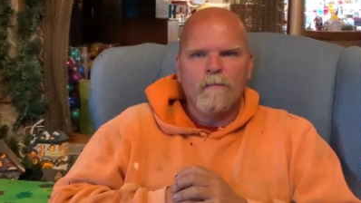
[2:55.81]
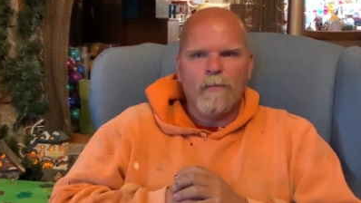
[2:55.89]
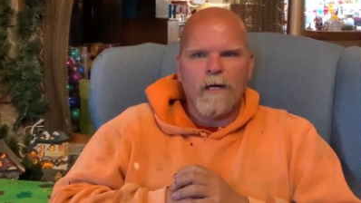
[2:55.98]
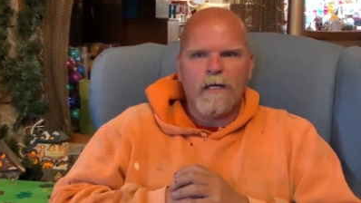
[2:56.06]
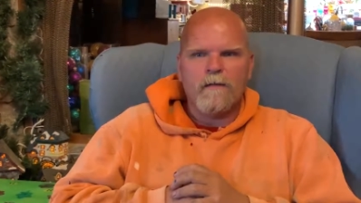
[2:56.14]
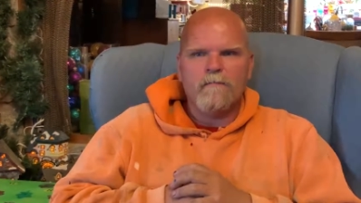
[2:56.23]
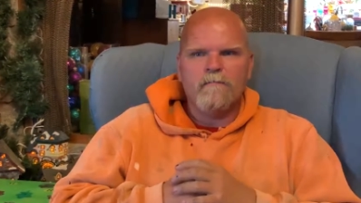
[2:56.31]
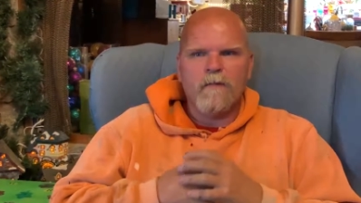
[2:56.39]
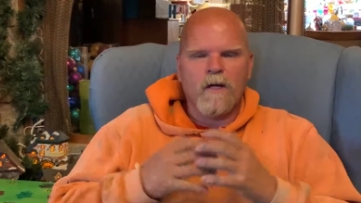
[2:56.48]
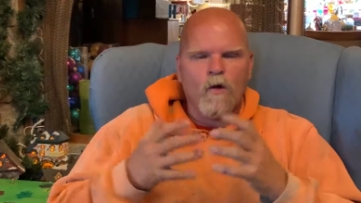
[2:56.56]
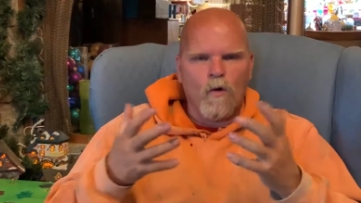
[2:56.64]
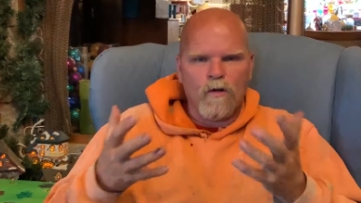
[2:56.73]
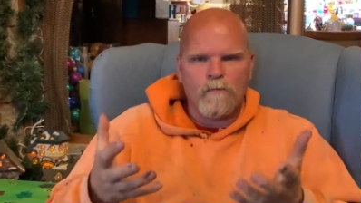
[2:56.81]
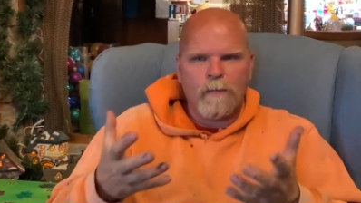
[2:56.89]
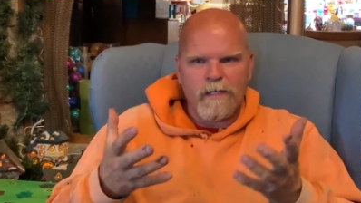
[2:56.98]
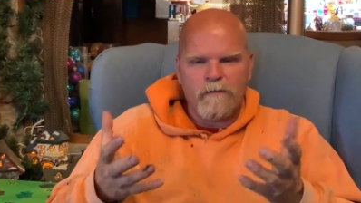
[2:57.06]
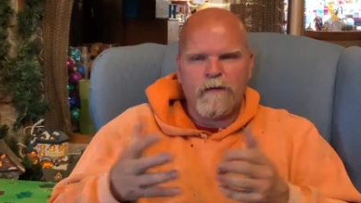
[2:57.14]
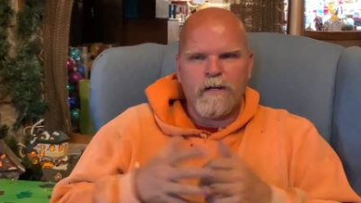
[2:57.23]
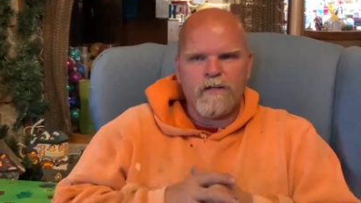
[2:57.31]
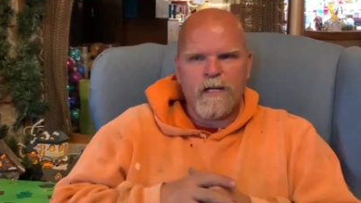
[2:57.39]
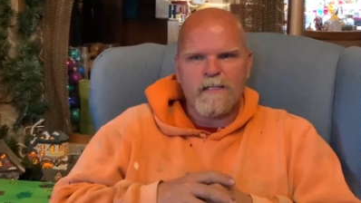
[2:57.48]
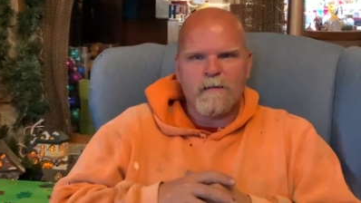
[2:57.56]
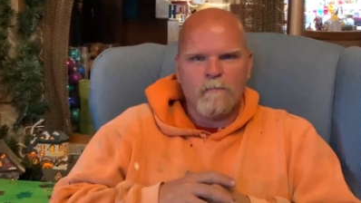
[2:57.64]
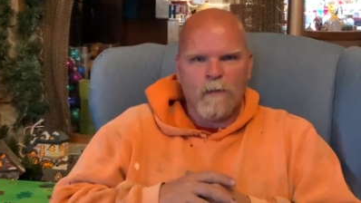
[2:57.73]
But a quartz-based finish
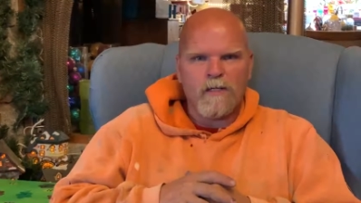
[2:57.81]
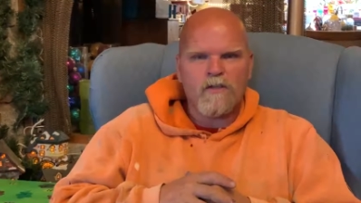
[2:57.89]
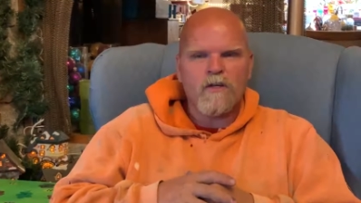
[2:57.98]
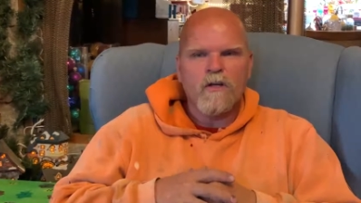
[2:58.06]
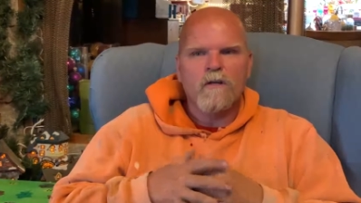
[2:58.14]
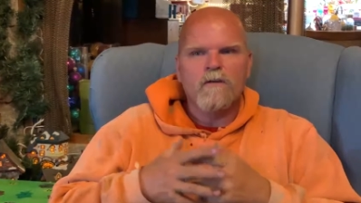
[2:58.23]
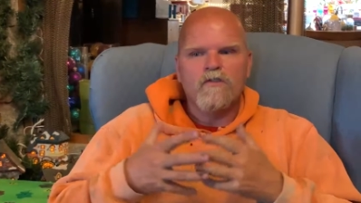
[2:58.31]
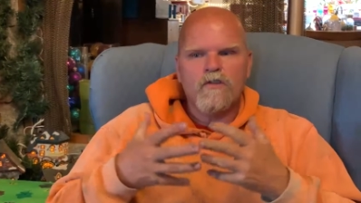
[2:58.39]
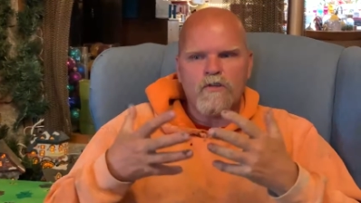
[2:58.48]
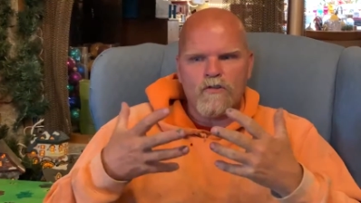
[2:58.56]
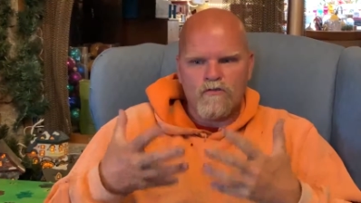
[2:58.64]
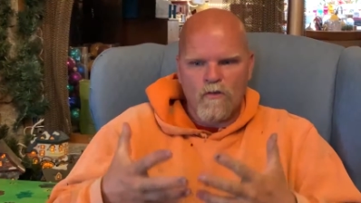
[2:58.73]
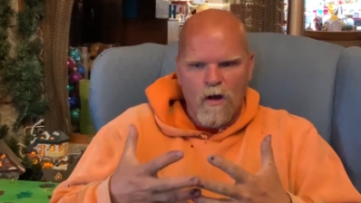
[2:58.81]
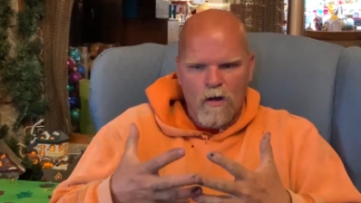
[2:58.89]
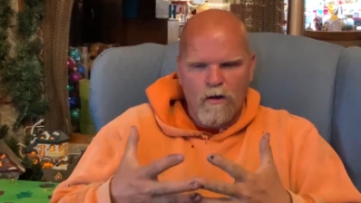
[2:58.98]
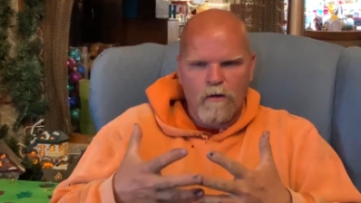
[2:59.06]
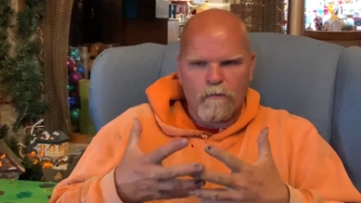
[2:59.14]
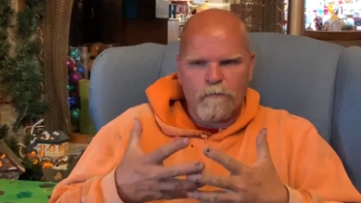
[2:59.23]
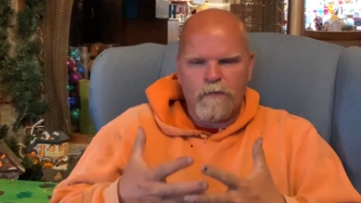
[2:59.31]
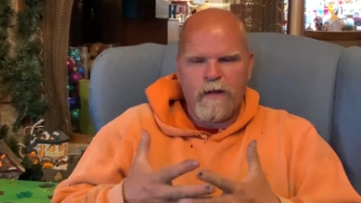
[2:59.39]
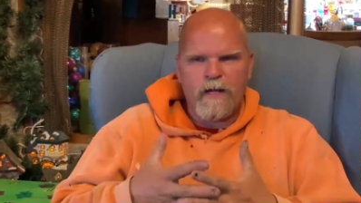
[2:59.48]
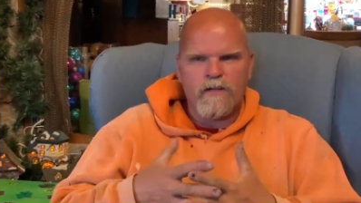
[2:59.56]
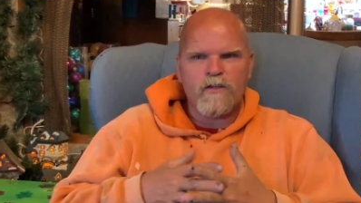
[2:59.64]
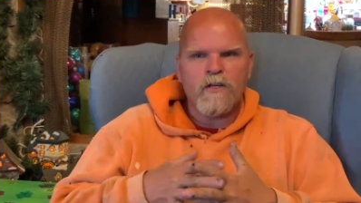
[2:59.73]
has a much stronger
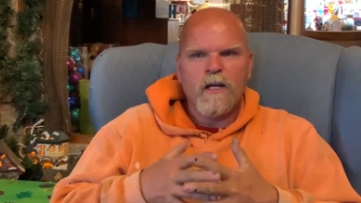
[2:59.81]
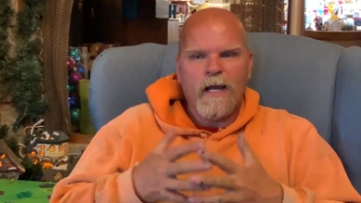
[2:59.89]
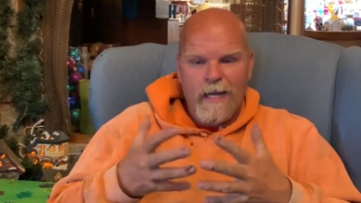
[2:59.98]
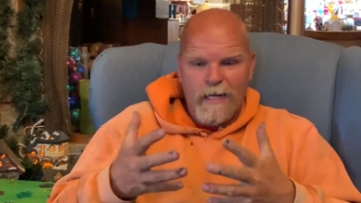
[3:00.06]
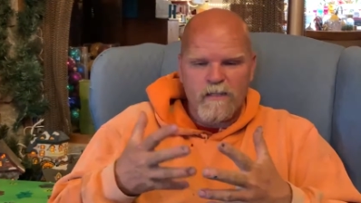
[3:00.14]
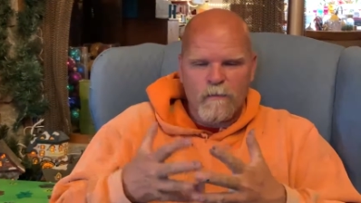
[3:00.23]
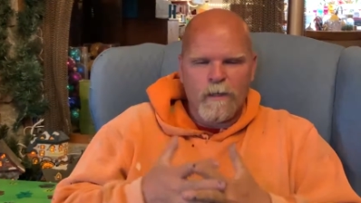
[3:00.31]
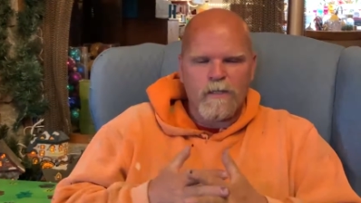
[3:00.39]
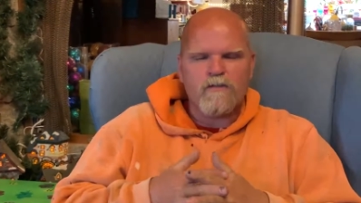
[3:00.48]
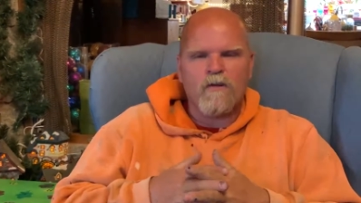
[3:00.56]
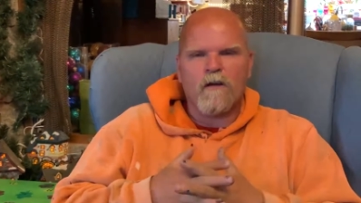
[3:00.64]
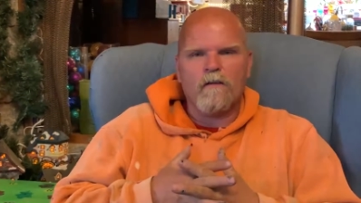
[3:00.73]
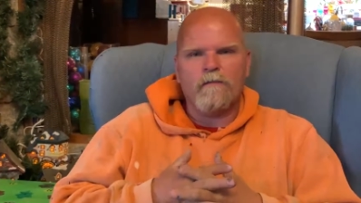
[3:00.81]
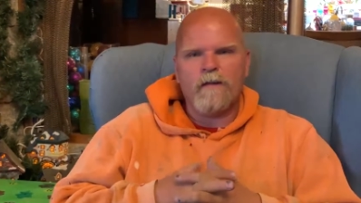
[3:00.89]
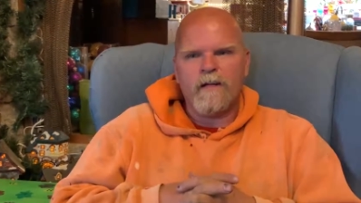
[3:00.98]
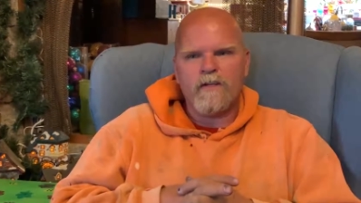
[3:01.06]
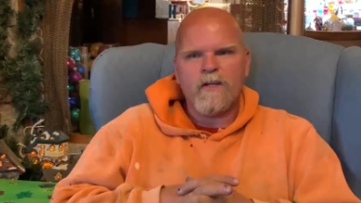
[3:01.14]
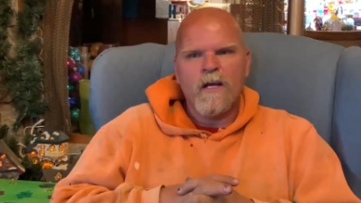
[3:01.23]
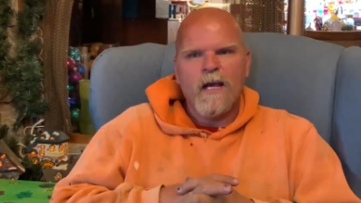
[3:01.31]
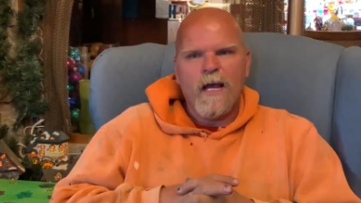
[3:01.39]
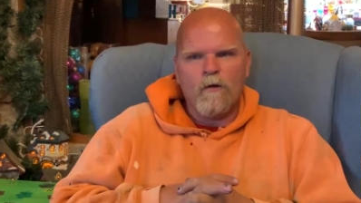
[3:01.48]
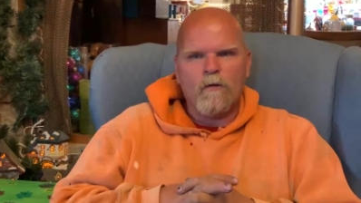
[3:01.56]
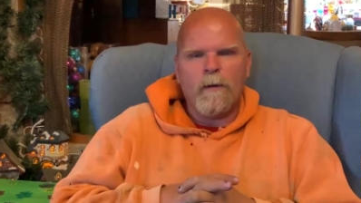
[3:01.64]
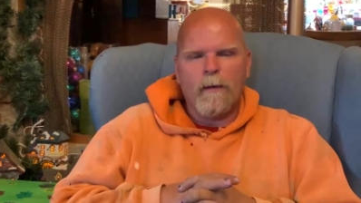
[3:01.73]
finish. It is a much stronger finish
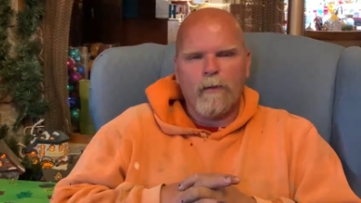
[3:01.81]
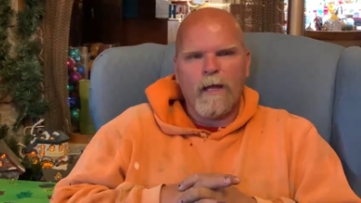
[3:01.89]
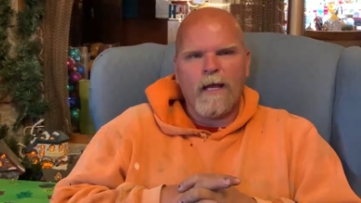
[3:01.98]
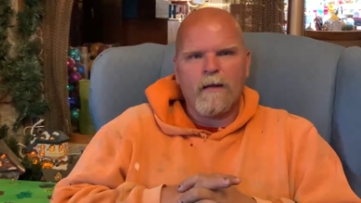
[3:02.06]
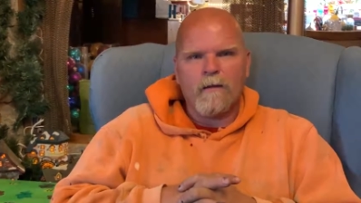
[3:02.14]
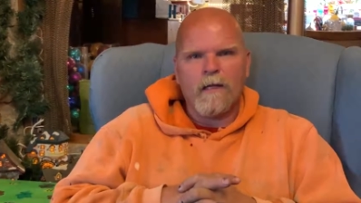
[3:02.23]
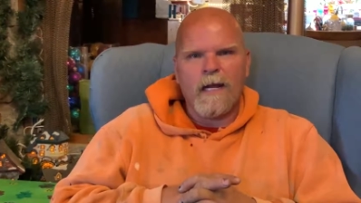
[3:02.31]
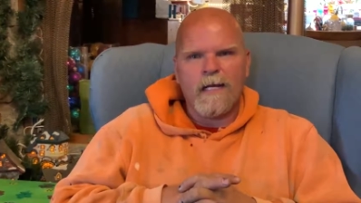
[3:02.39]
and would be able to handle an